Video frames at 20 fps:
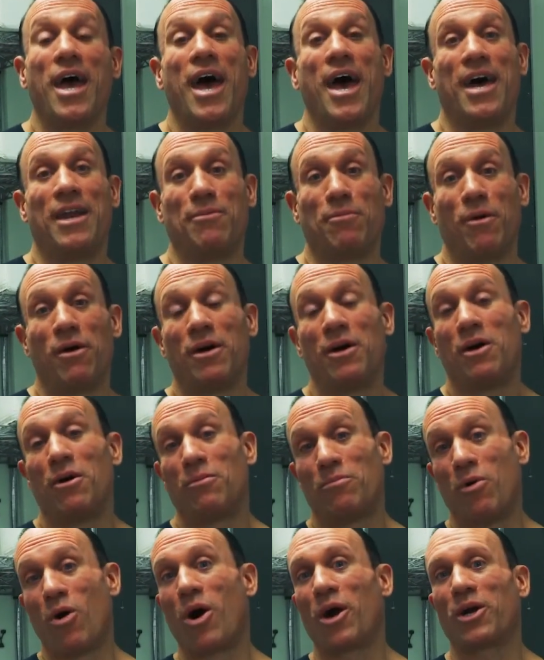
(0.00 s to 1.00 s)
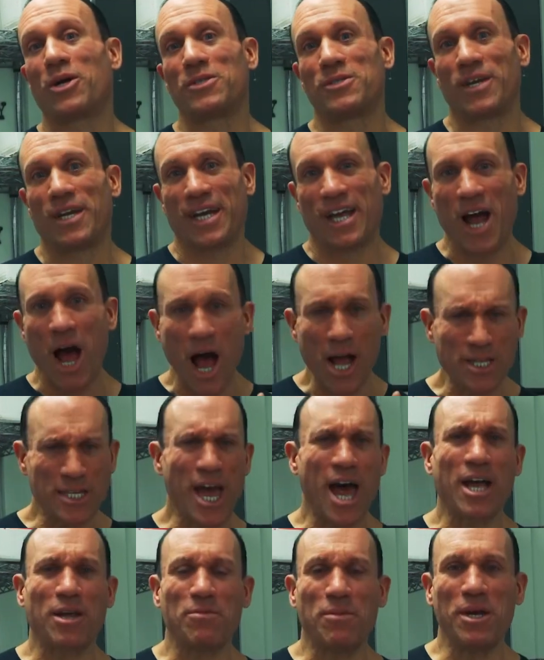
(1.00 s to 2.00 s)
And Parker is going to
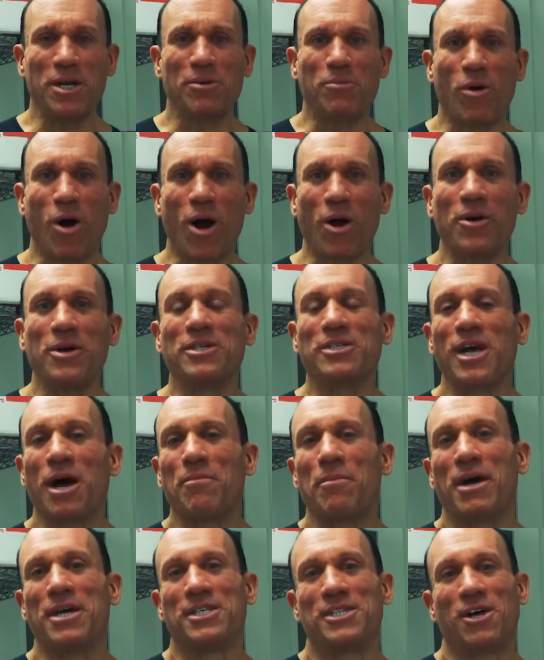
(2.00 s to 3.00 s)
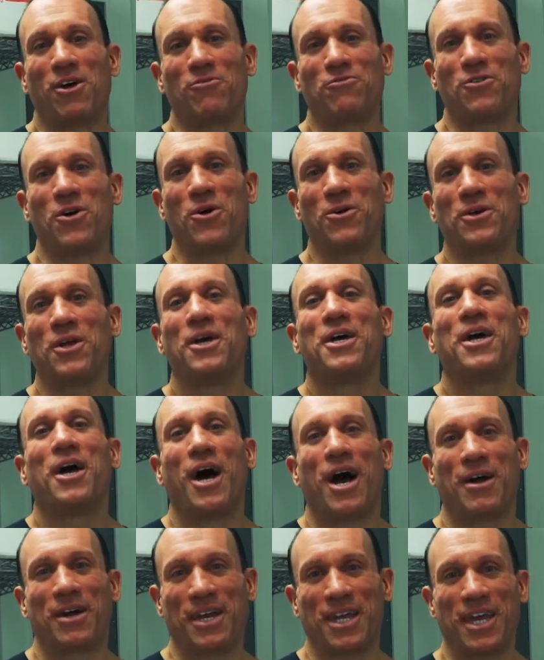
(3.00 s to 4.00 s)
contact me tomorrow. He's got my cell phone.
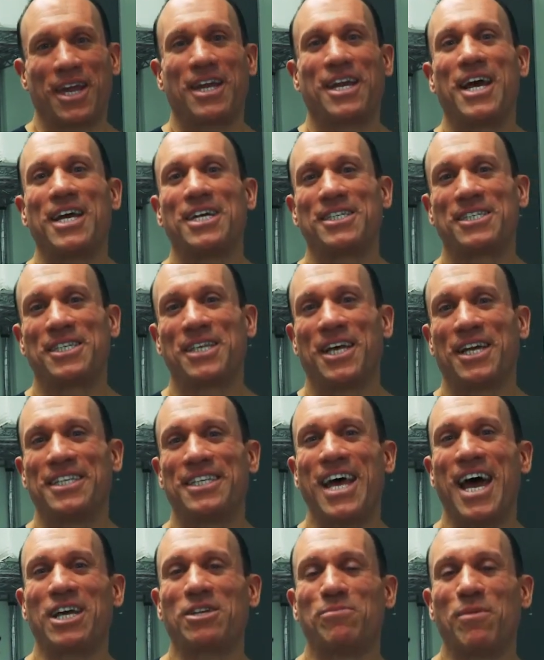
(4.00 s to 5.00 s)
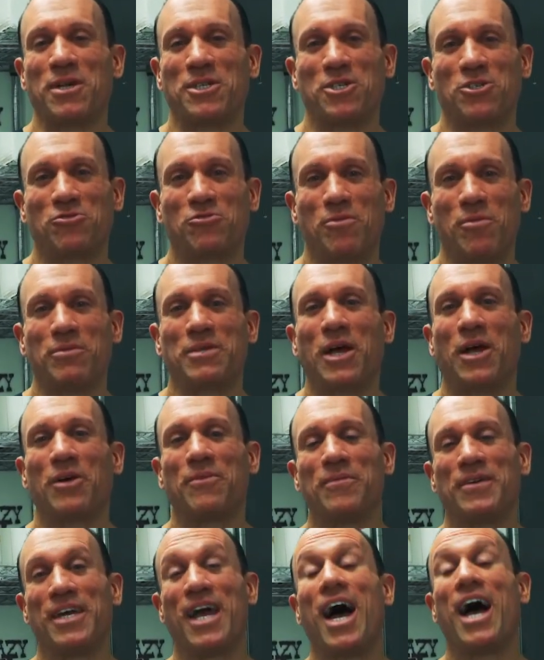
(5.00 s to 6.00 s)
I'm going to get a nice text message from him
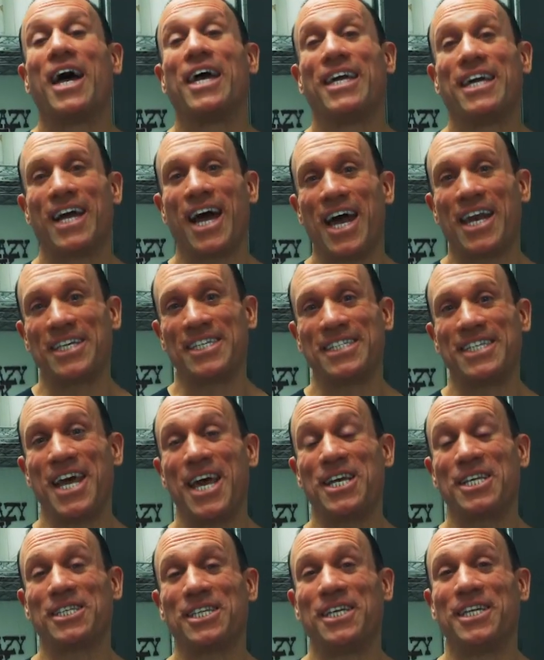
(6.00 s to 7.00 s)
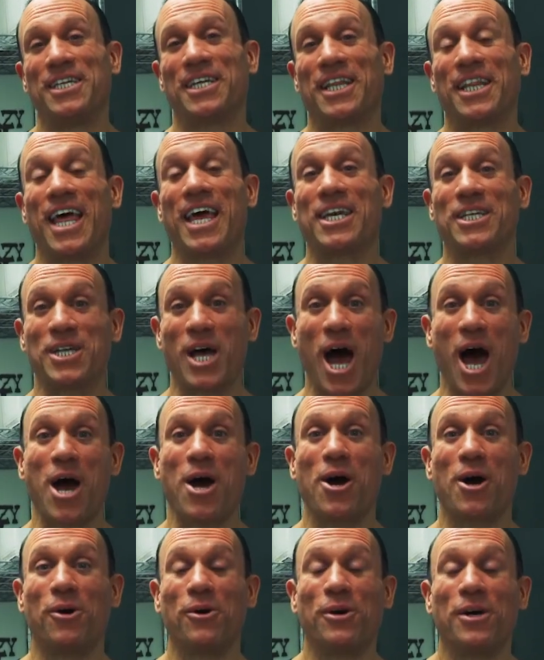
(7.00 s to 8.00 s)
telling me he got his snakes in Lake
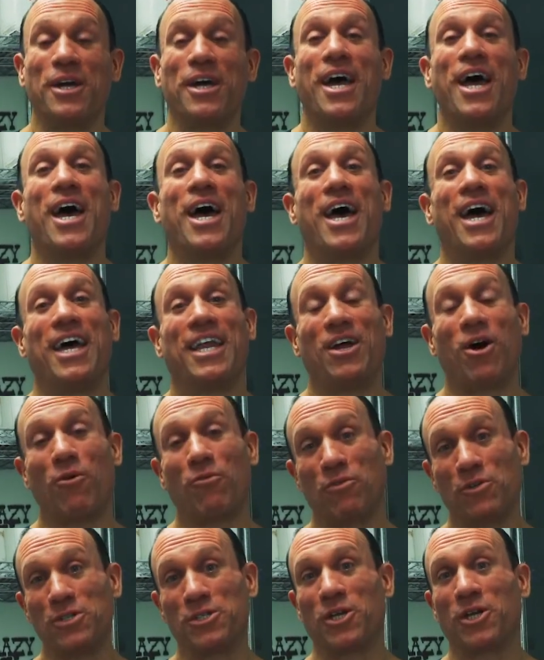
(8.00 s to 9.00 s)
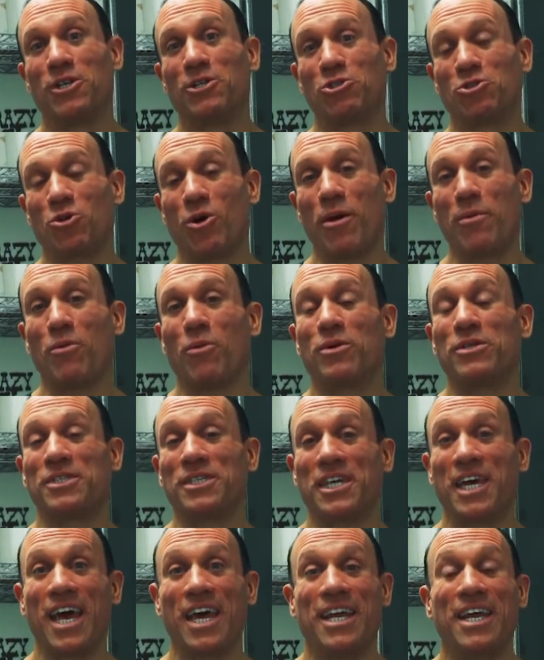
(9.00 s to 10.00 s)
Tahoe, and hopefully he's going to enjoy them. And once
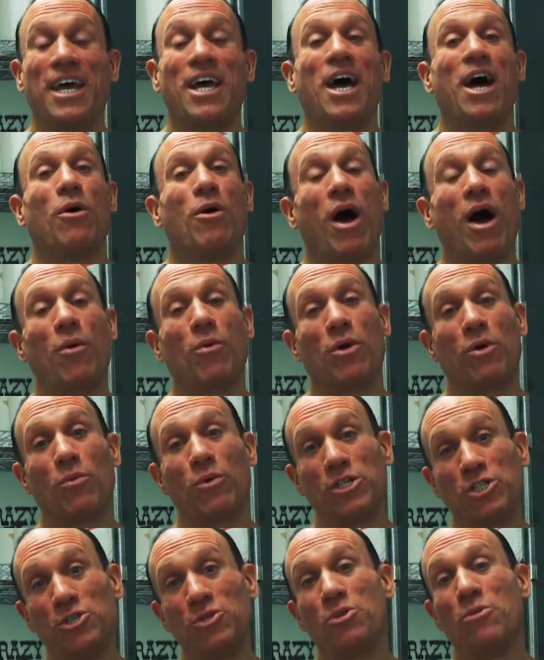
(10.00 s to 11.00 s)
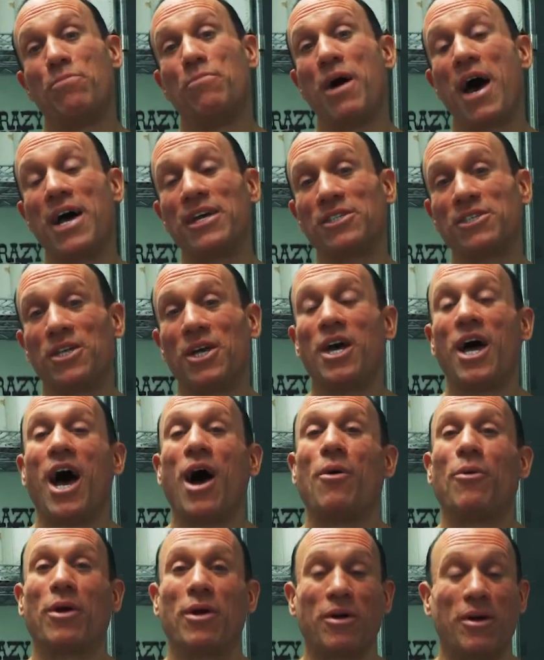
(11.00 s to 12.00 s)
again, I want to wish you the best.
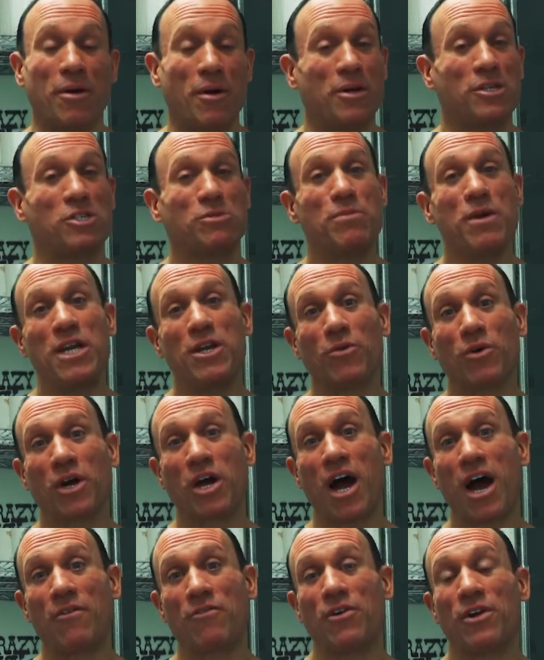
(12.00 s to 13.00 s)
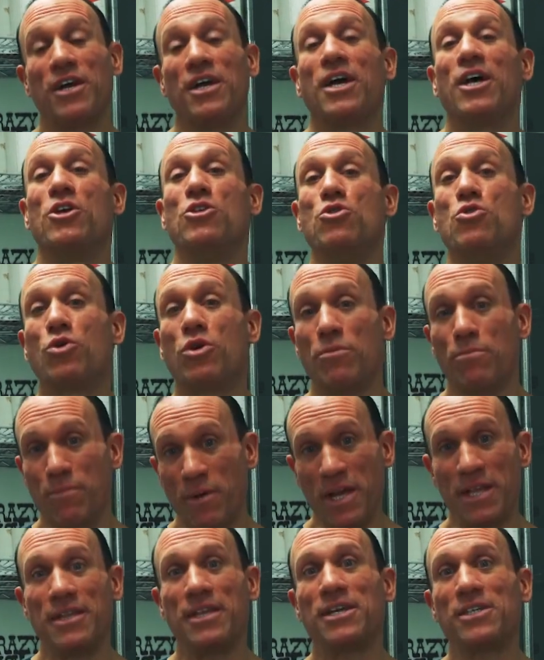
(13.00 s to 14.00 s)
I want a speedy recovery. You can
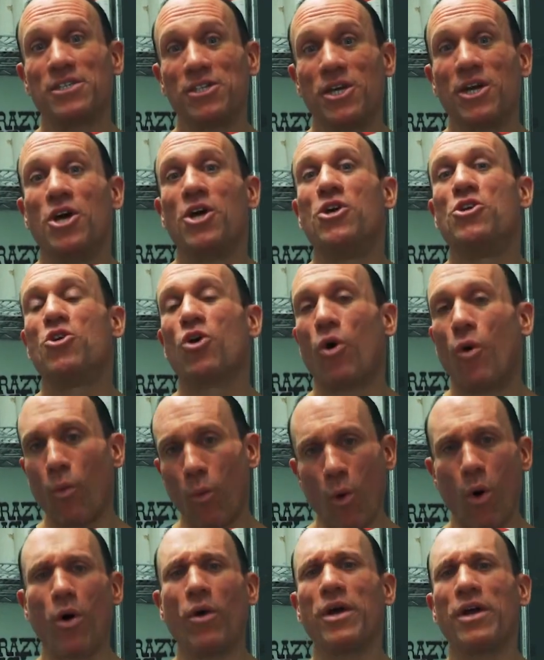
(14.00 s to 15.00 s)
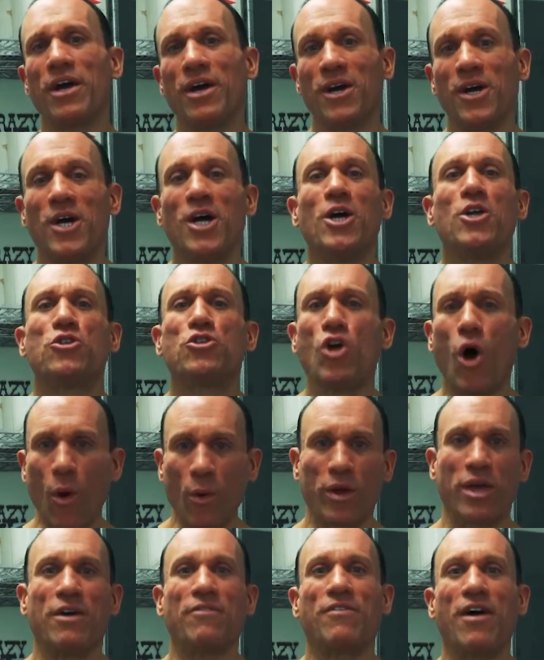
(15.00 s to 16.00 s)
beat this. You're a warrior.
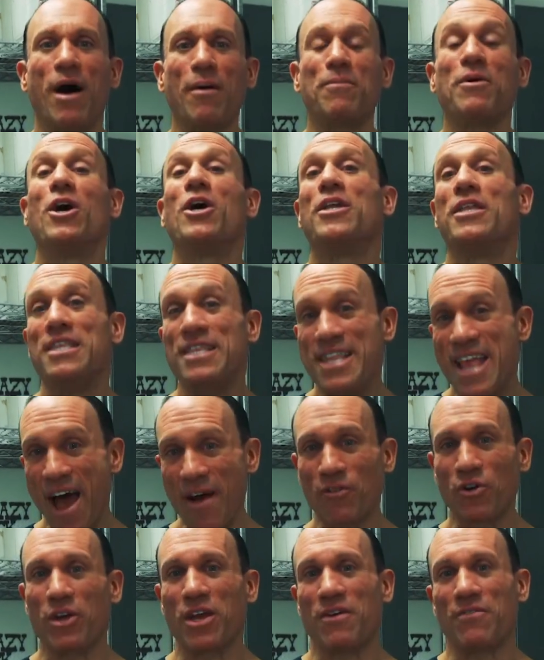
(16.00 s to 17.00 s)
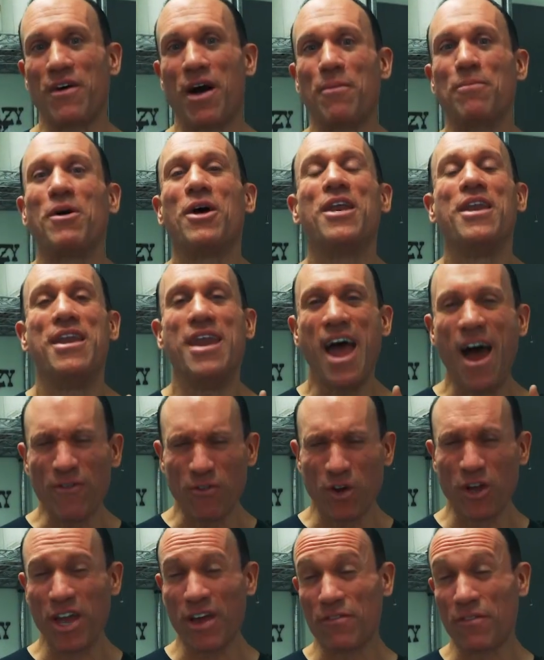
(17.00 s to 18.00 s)
Don't give up. Never give up.
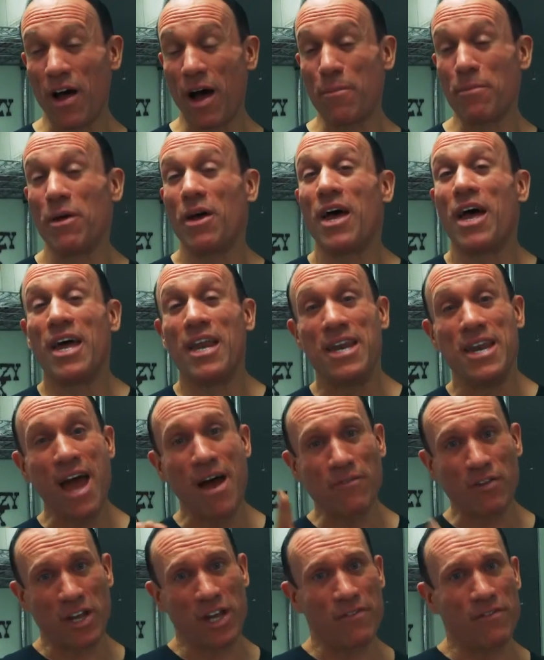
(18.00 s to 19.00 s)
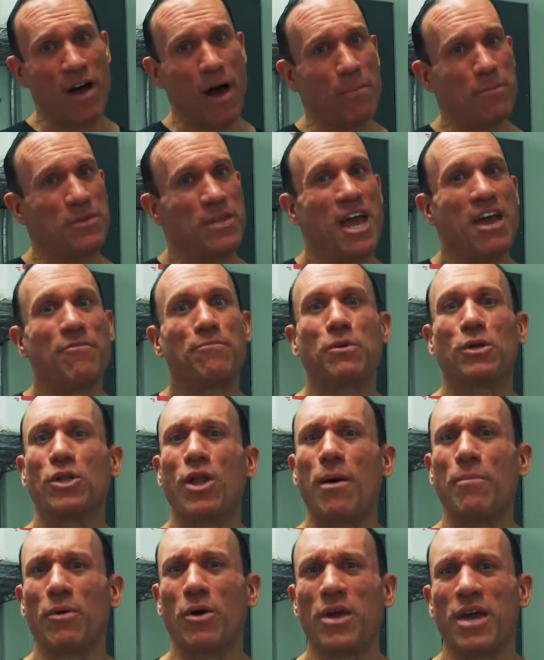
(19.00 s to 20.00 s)
Never give up. Never give up. Dave
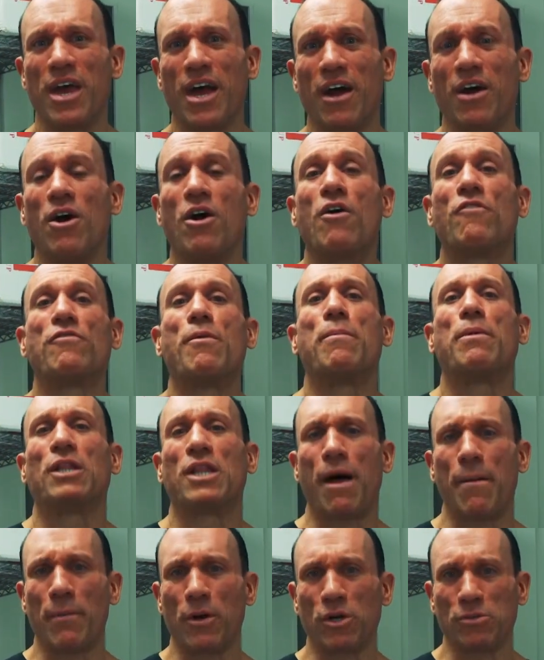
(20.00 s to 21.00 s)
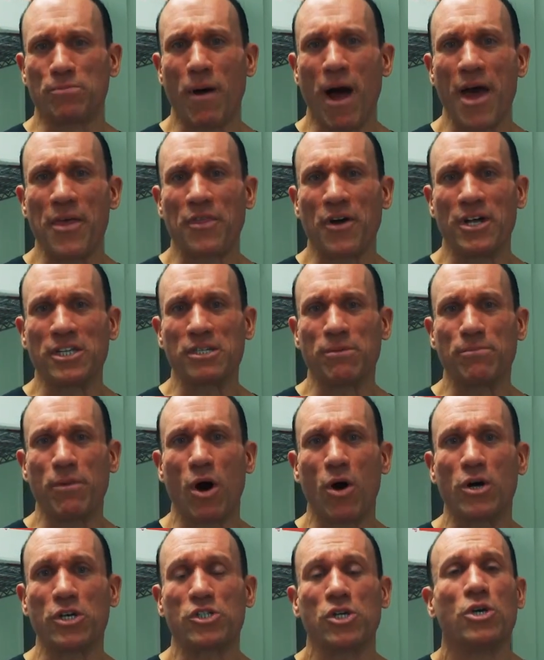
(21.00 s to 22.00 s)
Palumbo here from Palumbo's Pythons and
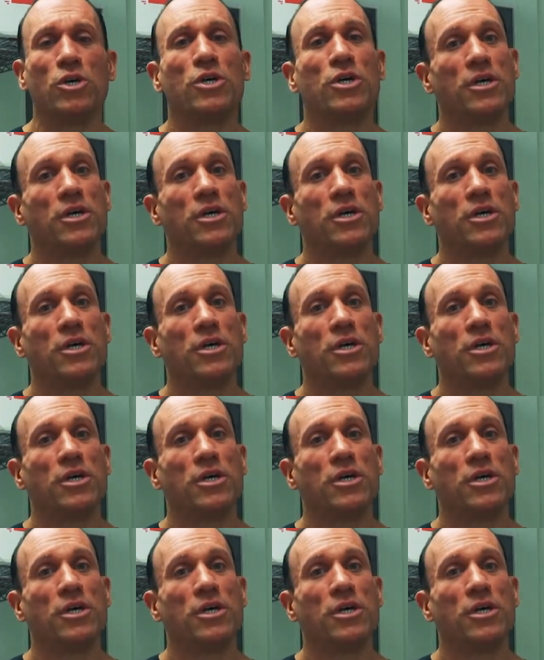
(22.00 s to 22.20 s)
Boas.